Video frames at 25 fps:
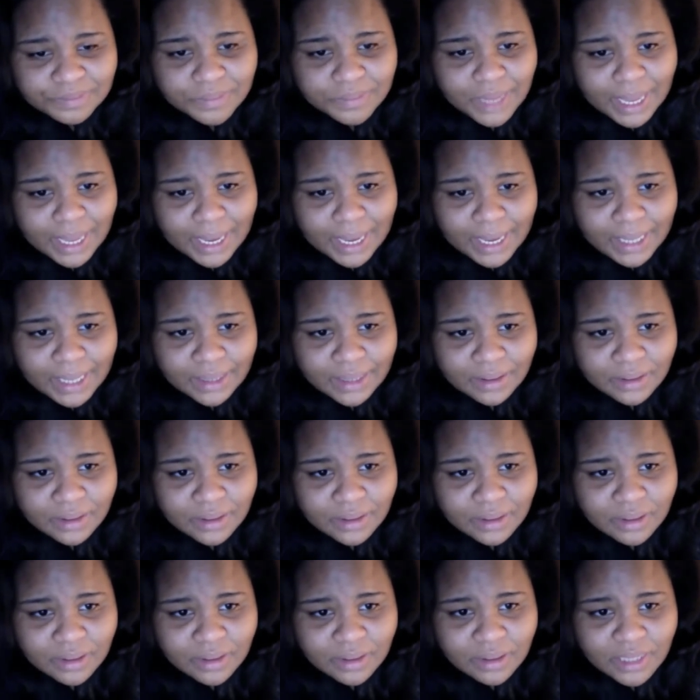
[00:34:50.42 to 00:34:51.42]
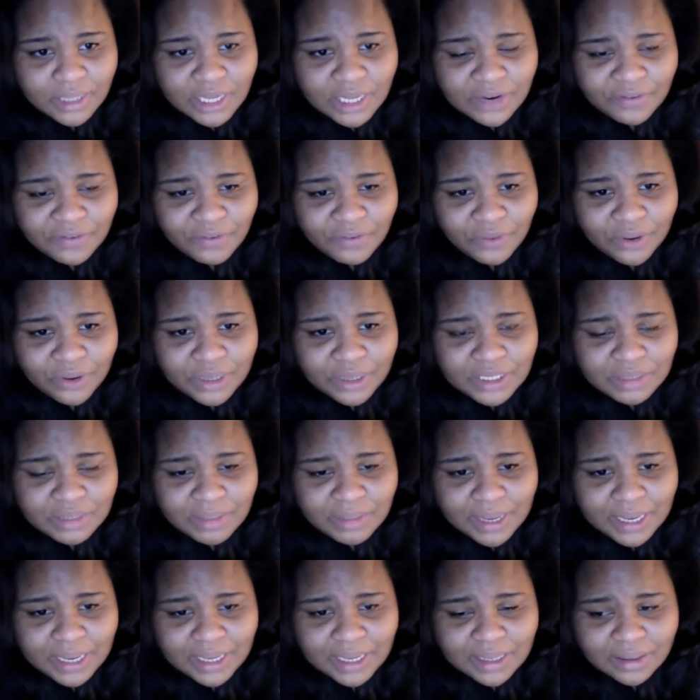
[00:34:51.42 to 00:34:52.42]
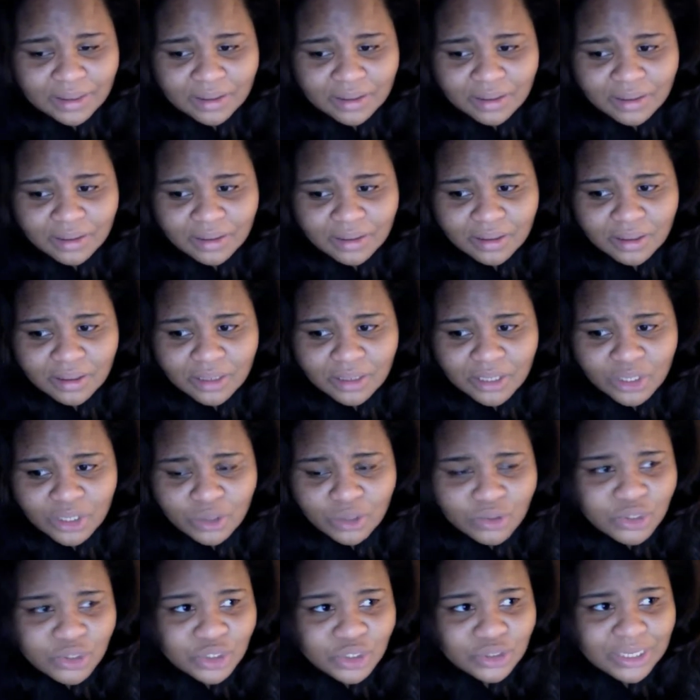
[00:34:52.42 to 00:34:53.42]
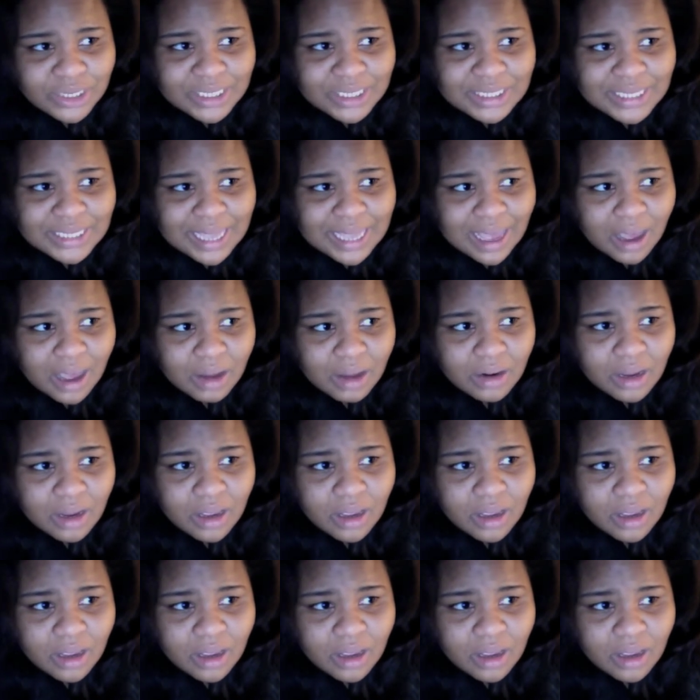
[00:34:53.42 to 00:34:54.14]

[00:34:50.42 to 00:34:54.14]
And therefore, it's making you stressed out.